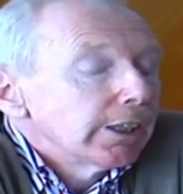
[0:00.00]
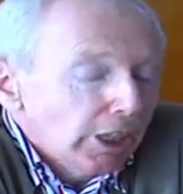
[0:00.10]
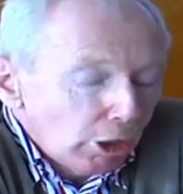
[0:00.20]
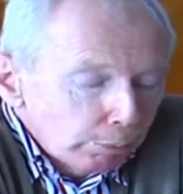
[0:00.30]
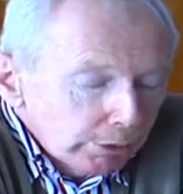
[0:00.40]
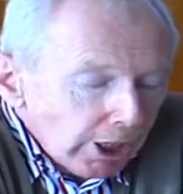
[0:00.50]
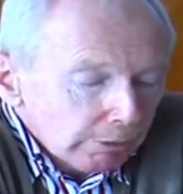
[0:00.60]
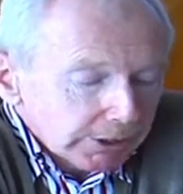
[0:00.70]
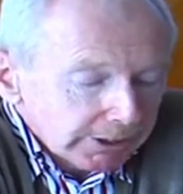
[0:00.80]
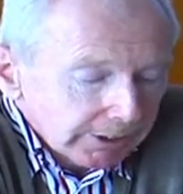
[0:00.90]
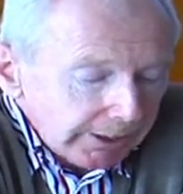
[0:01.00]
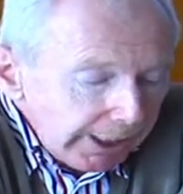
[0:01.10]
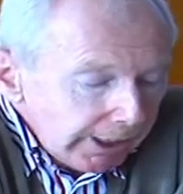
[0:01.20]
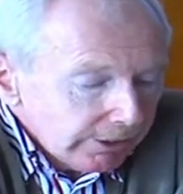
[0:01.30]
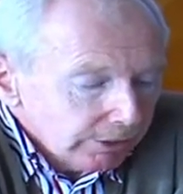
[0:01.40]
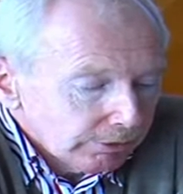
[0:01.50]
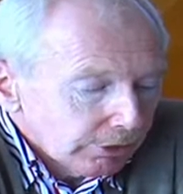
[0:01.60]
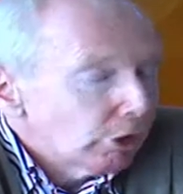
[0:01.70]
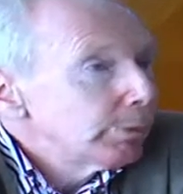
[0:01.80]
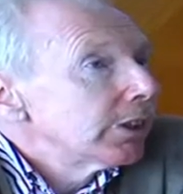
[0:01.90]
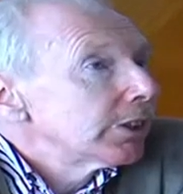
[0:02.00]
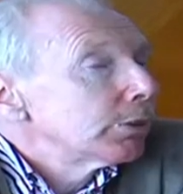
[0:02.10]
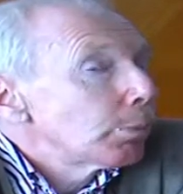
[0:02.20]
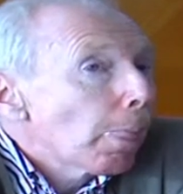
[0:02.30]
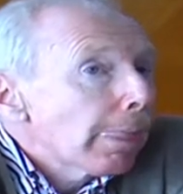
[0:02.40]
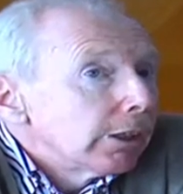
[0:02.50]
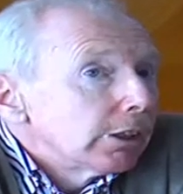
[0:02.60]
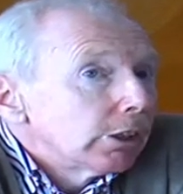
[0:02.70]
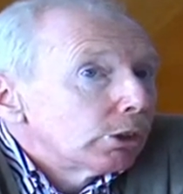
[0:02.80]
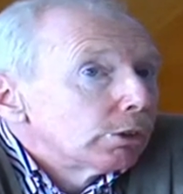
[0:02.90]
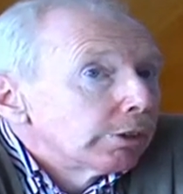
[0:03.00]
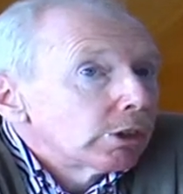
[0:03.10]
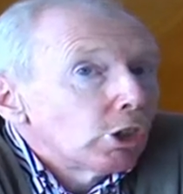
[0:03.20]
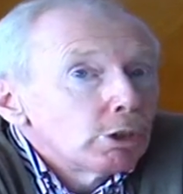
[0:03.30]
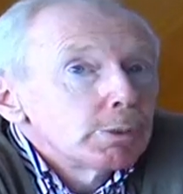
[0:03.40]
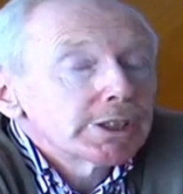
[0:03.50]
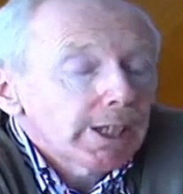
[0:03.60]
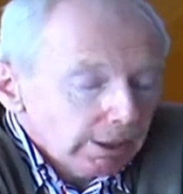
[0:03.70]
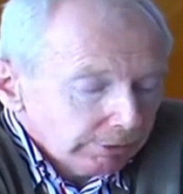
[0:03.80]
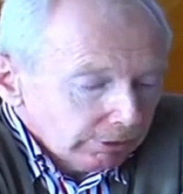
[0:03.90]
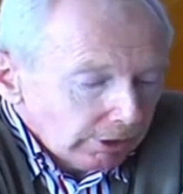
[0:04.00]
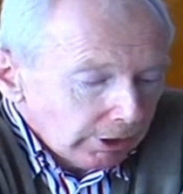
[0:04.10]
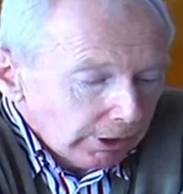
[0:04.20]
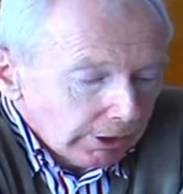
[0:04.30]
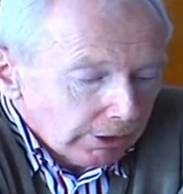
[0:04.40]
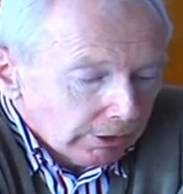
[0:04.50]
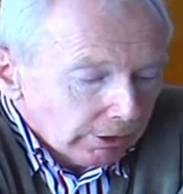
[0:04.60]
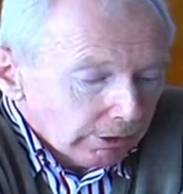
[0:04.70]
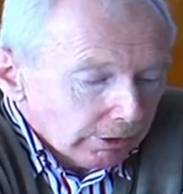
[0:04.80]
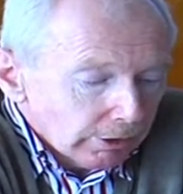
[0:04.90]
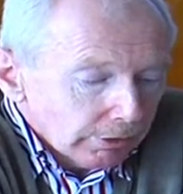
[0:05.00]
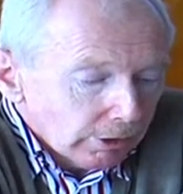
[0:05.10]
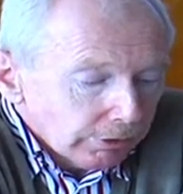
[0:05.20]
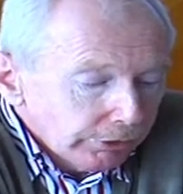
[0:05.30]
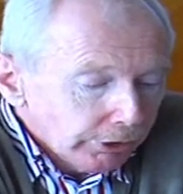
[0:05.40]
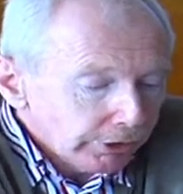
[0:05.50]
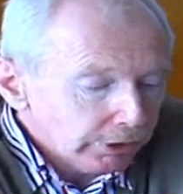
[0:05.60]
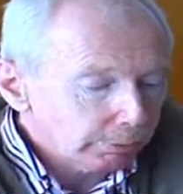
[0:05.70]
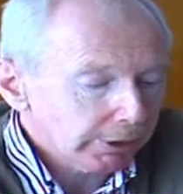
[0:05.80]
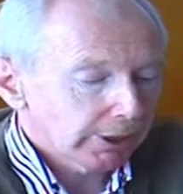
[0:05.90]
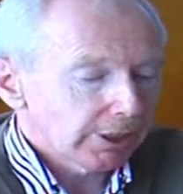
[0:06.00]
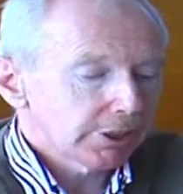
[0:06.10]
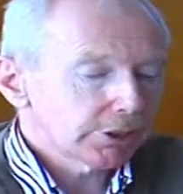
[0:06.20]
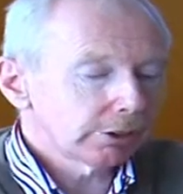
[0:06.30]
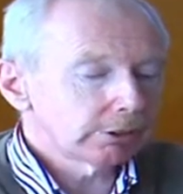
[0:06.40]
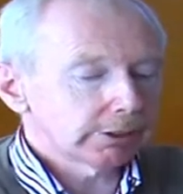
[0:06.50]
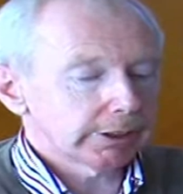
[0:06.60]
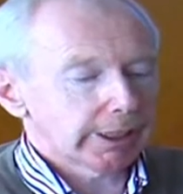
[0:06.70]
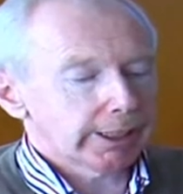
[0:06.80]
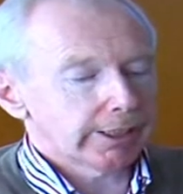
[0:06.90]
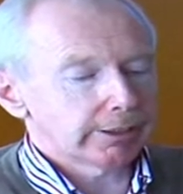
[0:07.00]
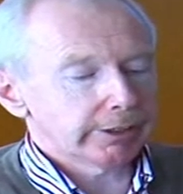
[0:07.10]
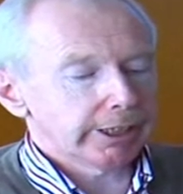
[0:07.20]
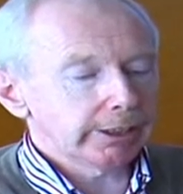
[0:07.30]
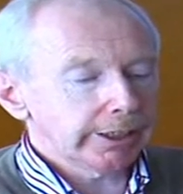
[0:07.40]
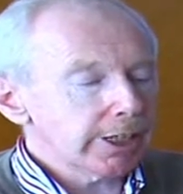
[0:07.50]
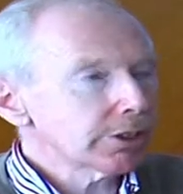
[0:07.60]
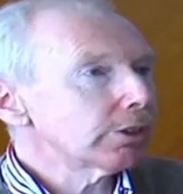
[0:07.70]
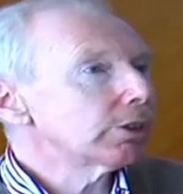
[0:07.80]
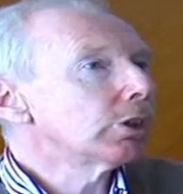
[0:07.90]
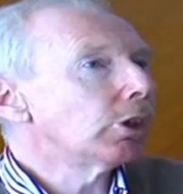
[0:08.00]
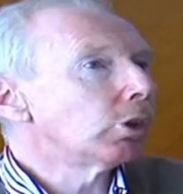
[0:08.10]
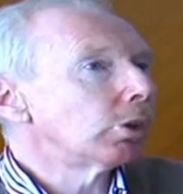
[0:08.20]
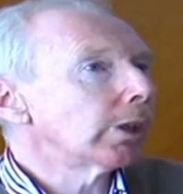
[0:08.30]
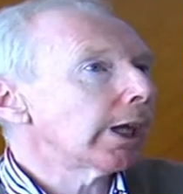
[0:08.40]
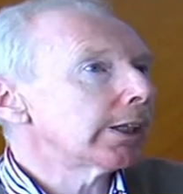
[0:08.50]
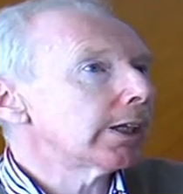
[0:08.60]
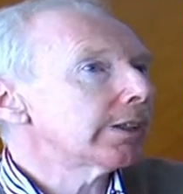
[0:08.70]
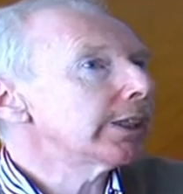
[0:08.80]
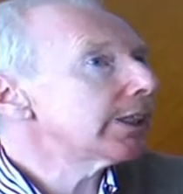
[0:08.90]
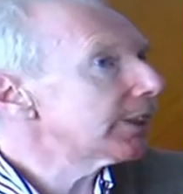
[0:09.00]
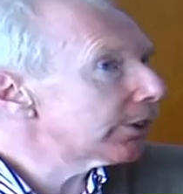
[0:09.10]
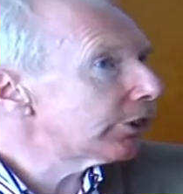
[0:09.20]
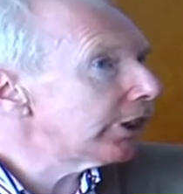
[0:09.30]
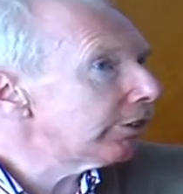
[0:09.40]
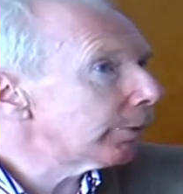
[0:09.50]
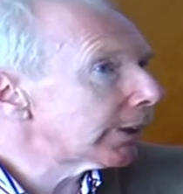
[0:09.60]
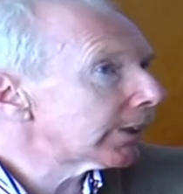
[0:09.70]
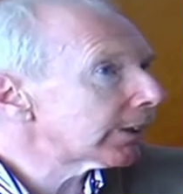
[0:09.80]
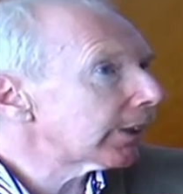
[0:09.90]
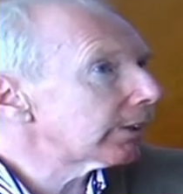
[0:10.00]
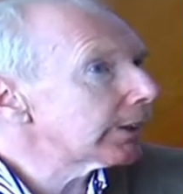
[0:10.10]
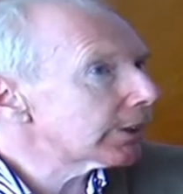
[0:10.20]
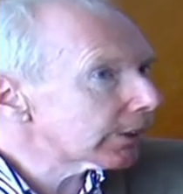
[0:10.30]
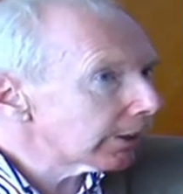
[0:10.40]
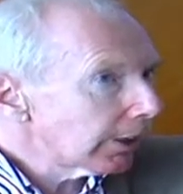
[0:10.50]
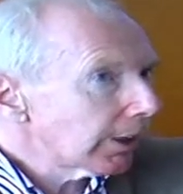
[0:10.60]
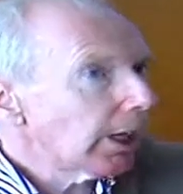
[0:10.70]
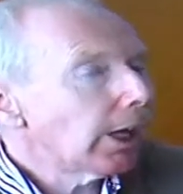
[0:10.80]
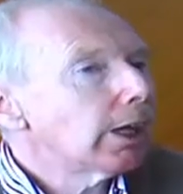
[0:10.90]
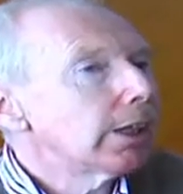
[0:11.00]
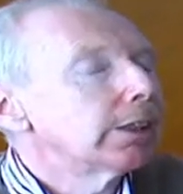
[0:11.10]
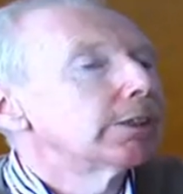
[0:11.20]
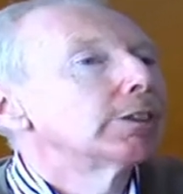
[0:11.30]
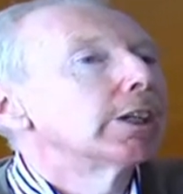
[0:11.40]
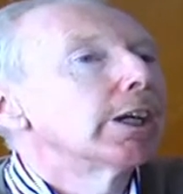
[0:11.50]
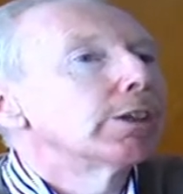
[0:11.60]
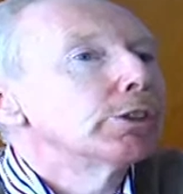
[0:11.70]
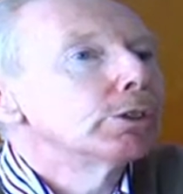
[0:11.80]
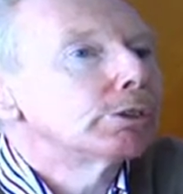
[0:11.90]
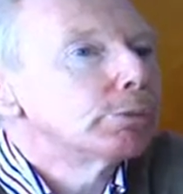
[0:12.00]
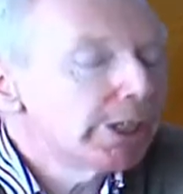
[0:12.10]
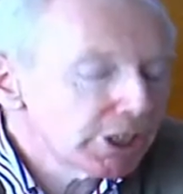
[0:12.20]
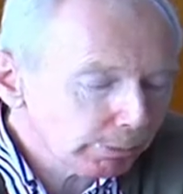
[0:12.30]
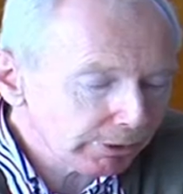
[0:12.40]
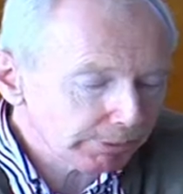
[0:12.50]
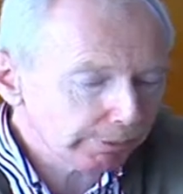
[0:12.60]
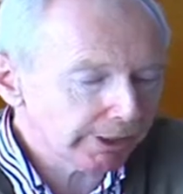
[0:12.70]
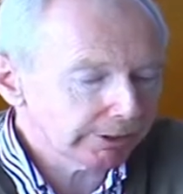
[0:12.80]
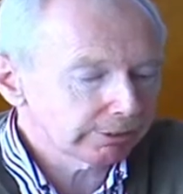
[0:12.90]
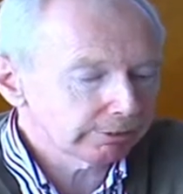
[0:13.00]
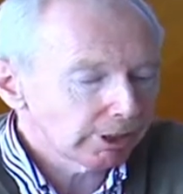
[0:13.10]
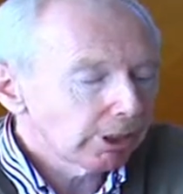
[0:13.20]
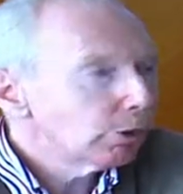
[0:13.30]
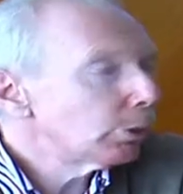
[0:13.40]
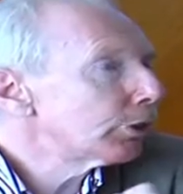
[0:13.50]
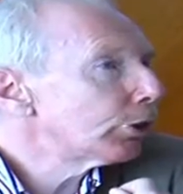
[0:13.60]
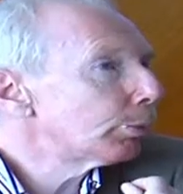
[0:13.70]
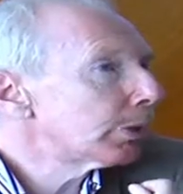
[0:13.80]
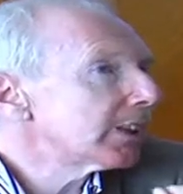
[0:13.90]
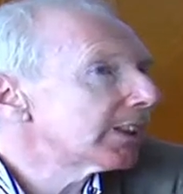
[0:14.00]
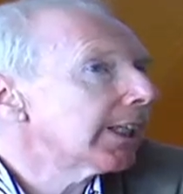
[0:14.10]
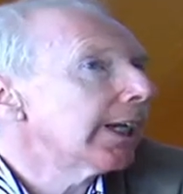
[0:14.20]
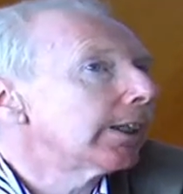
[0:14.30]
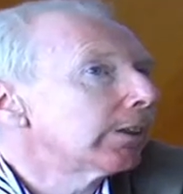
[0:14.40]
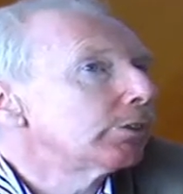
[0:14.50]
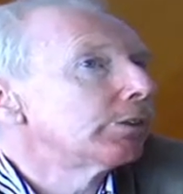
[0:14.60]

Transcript: abrupt end of communism over almost half of Europe. So Iliescu's goal, and I think his achievement, at least from his perspective, was to preserve